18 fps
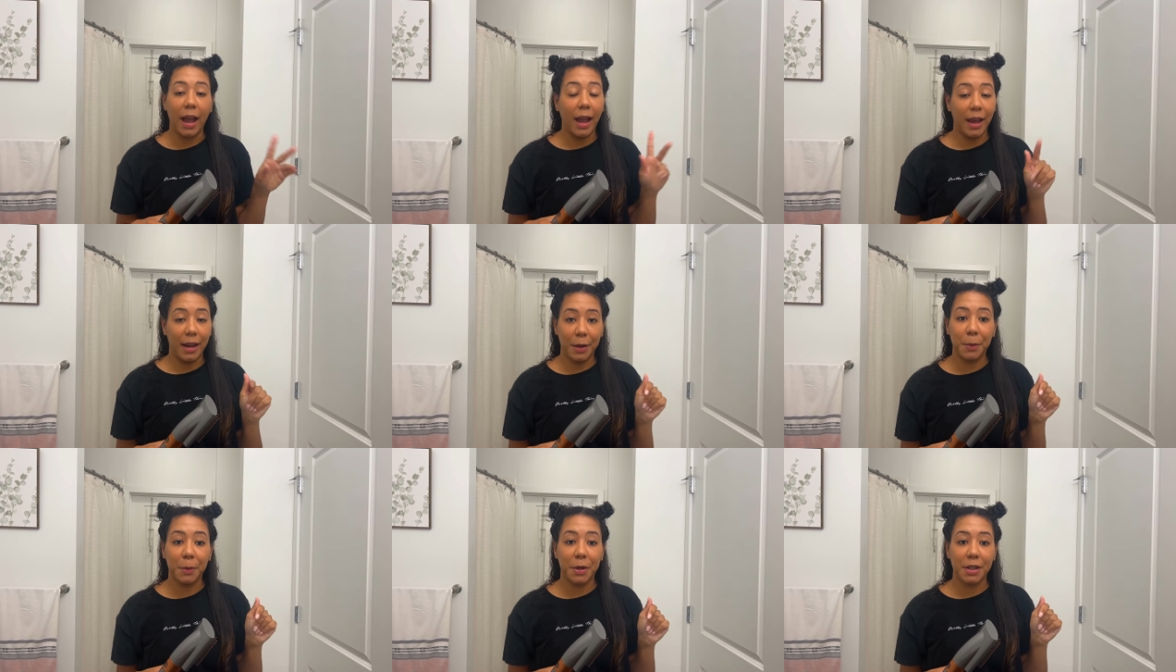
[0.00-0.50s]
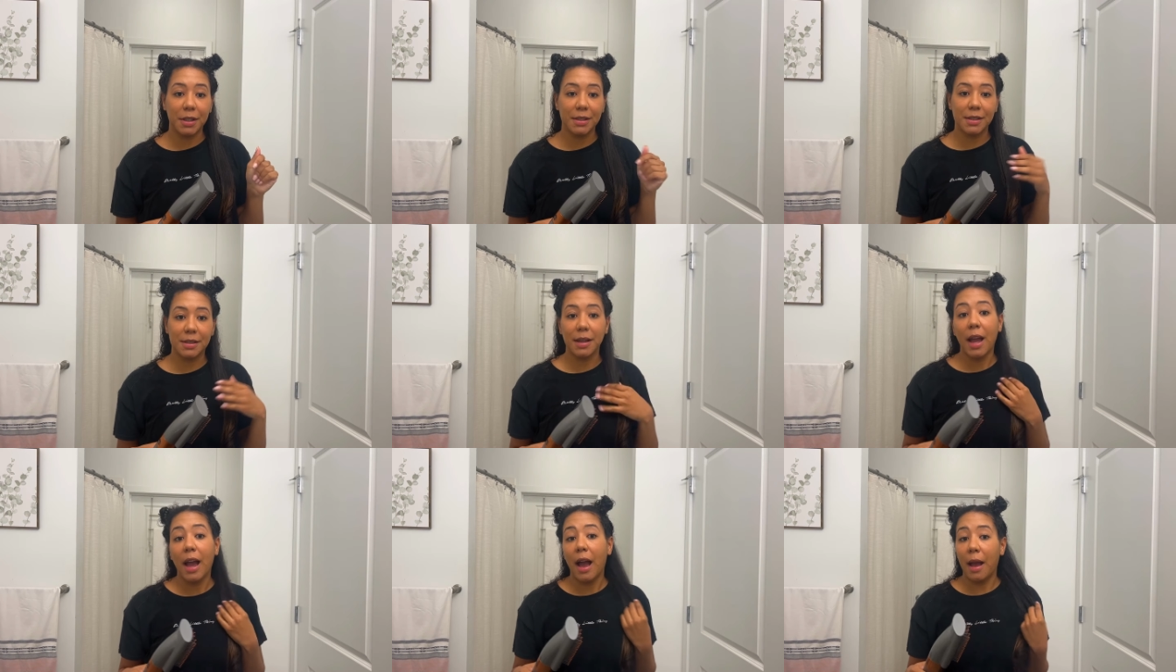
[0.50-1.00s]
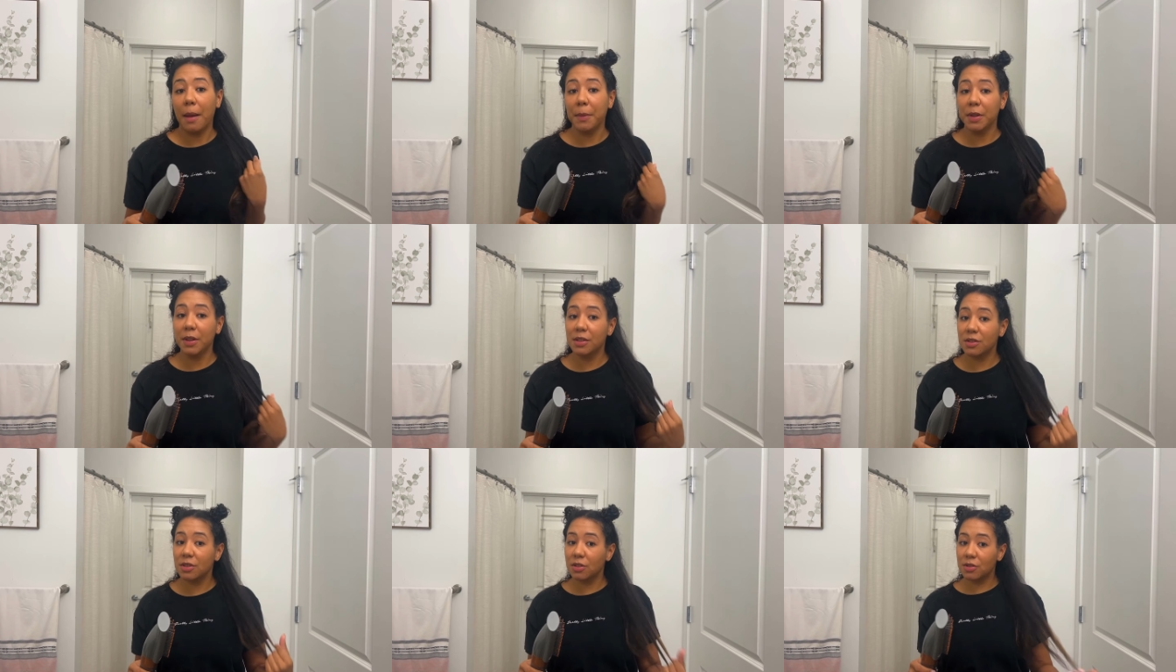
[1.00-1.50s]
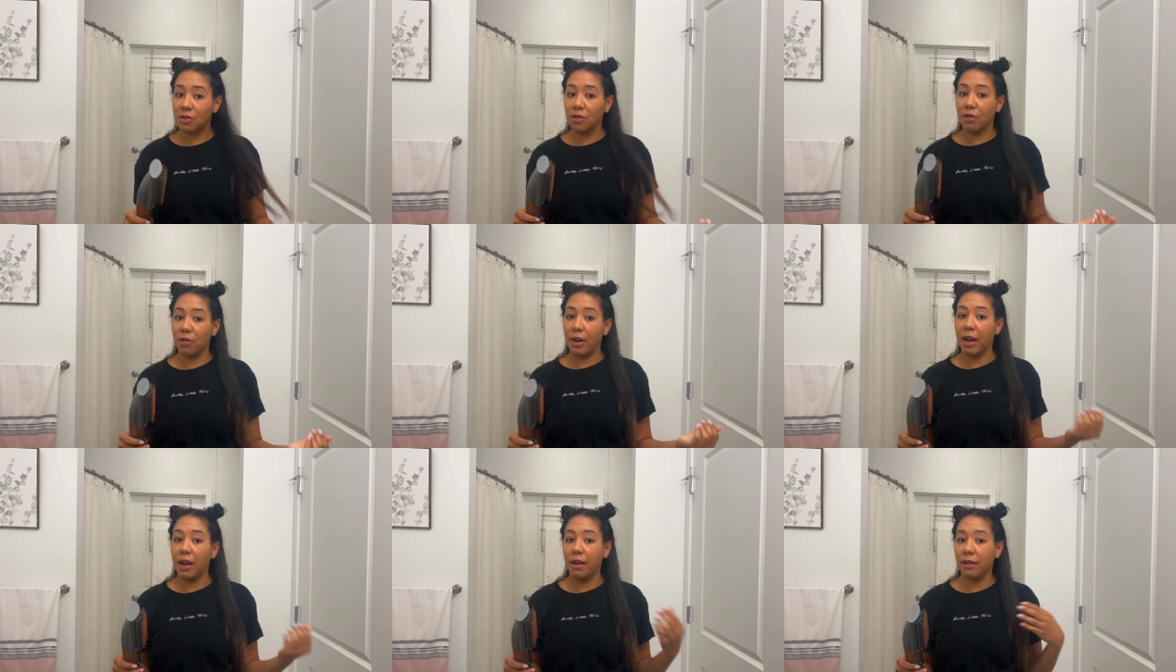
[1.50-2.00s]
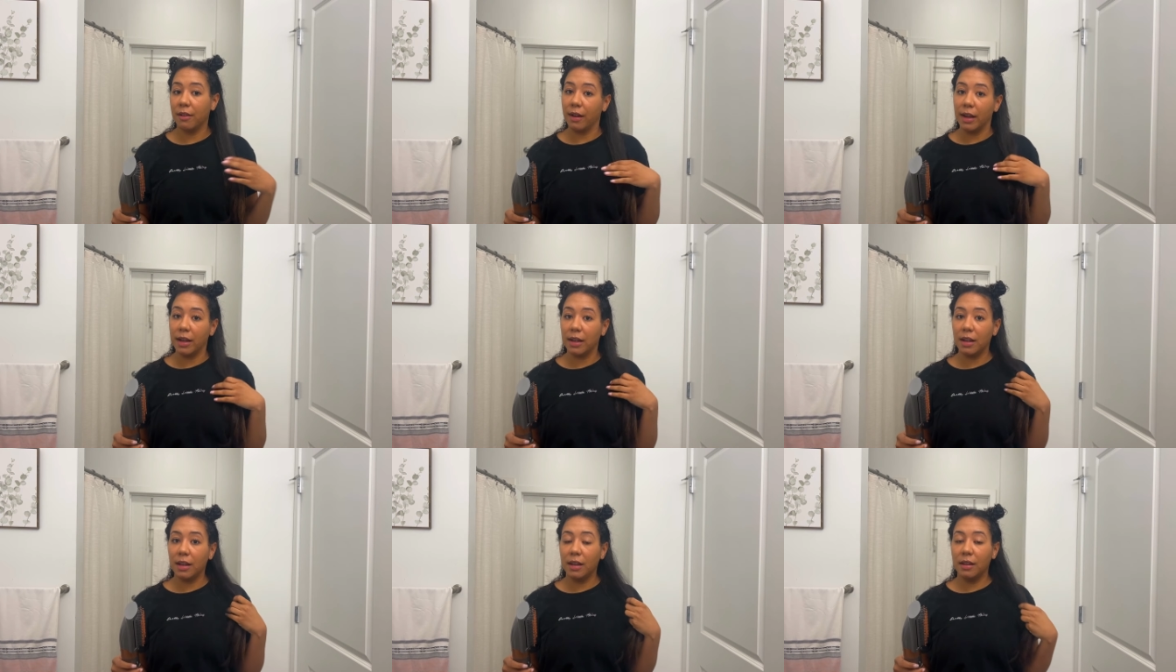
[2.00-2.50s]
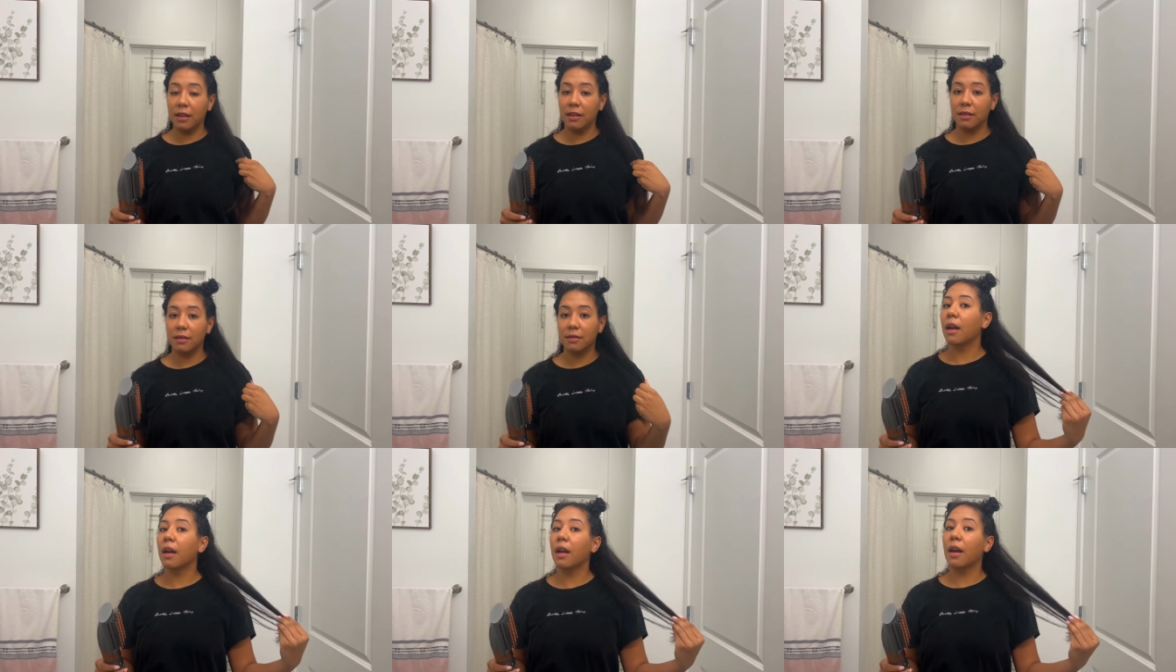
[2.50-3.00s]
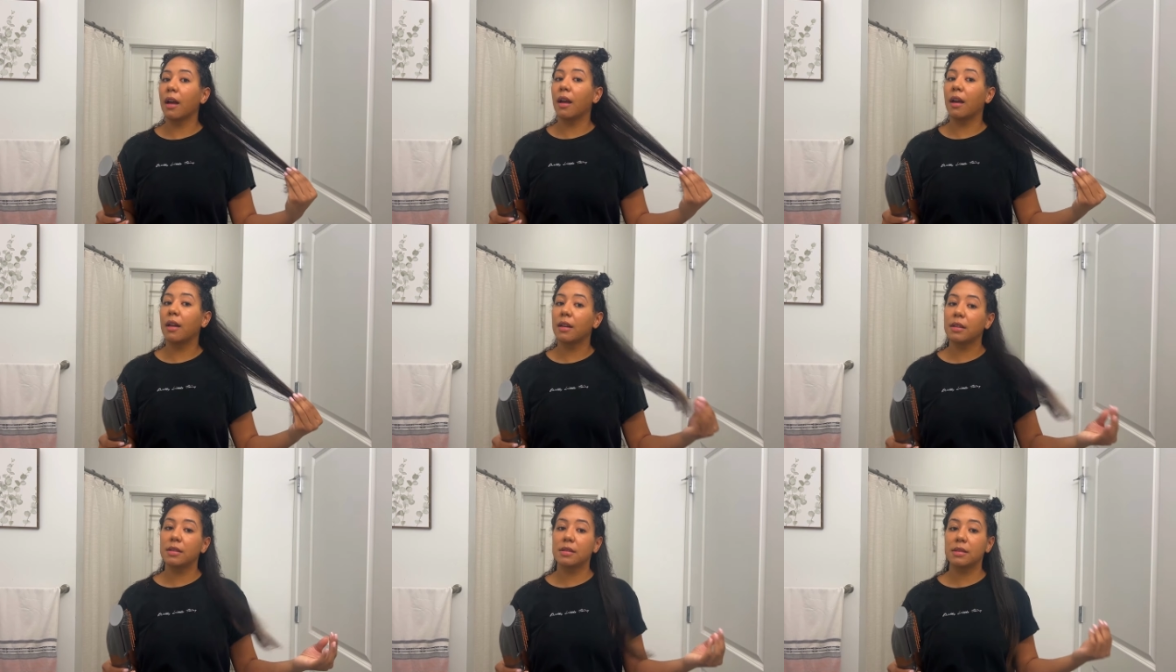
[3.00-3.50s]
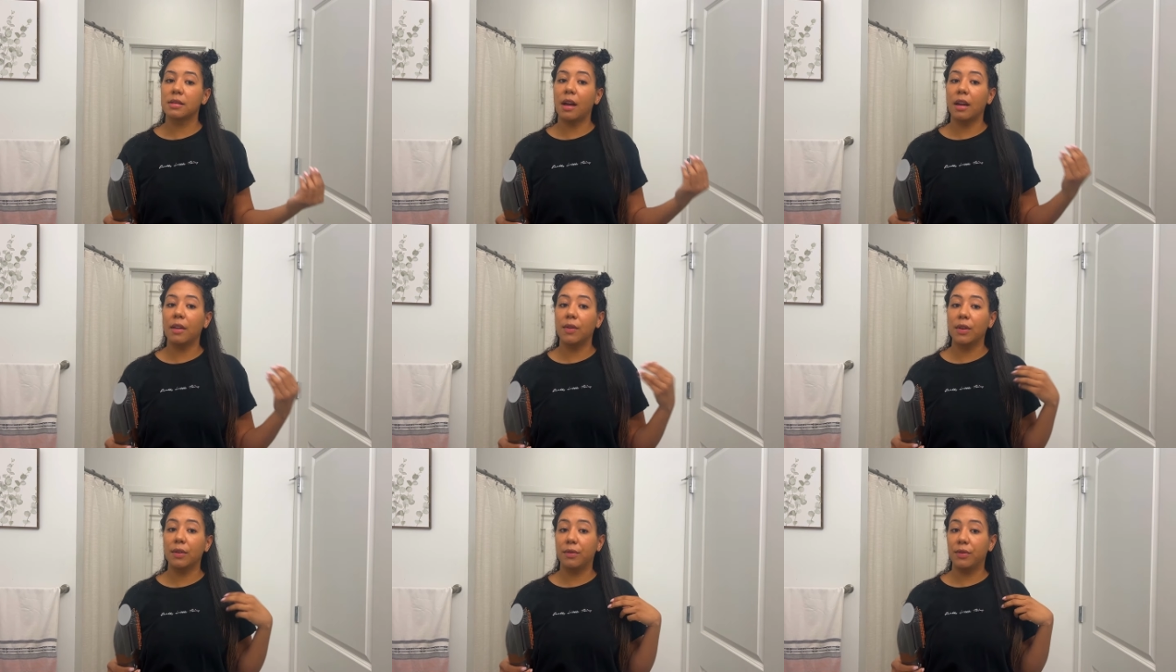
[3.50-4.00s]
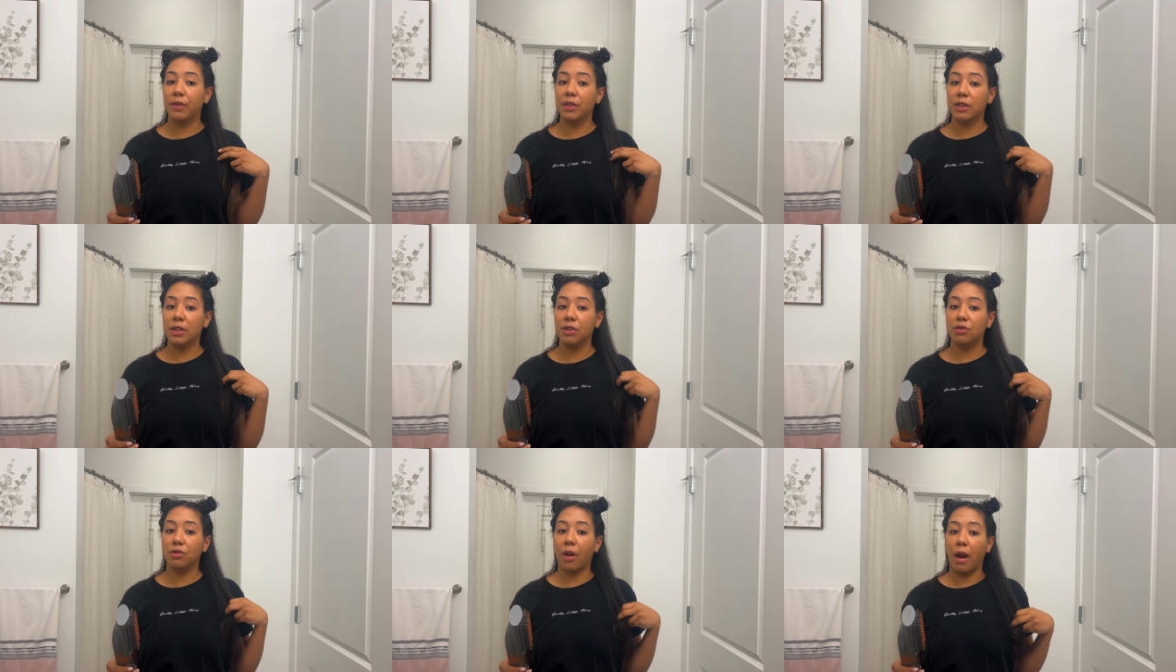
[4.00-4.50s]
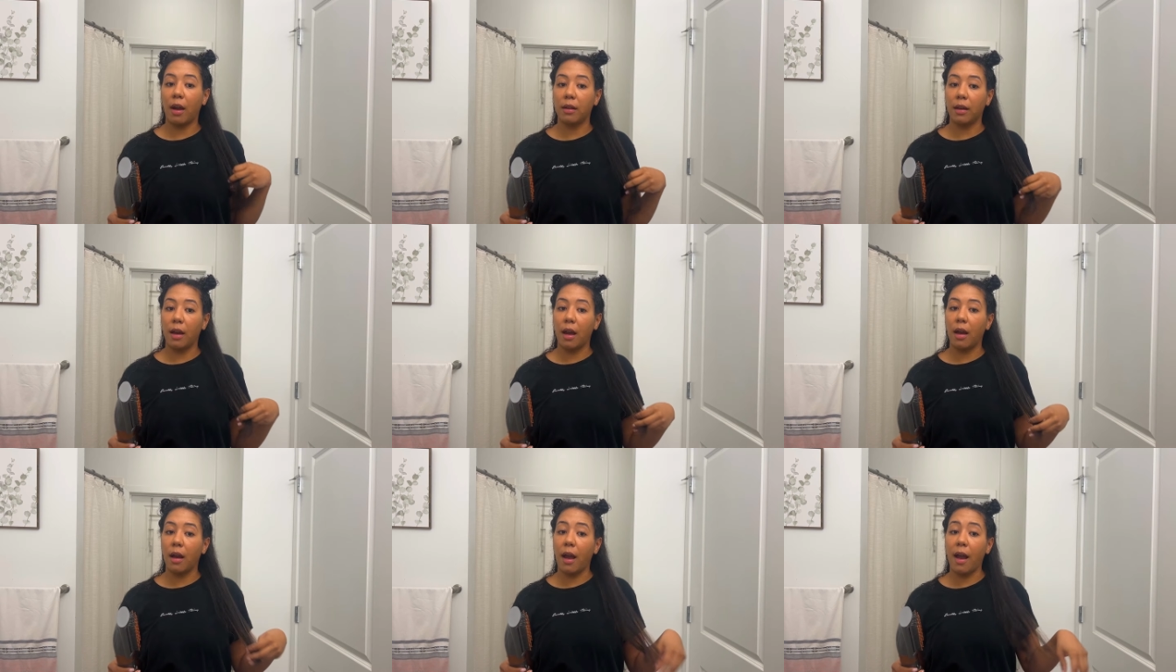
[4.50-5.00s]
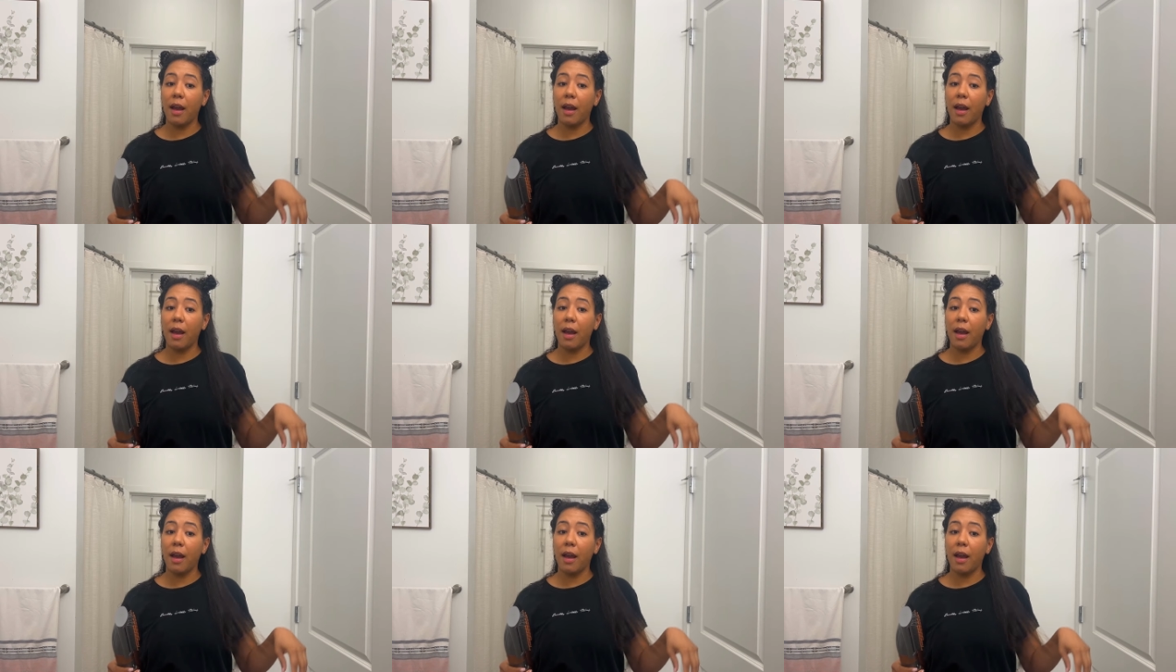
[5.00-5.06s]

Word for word: and it works. I mean, this looks great already, and it's not even fully dried yet.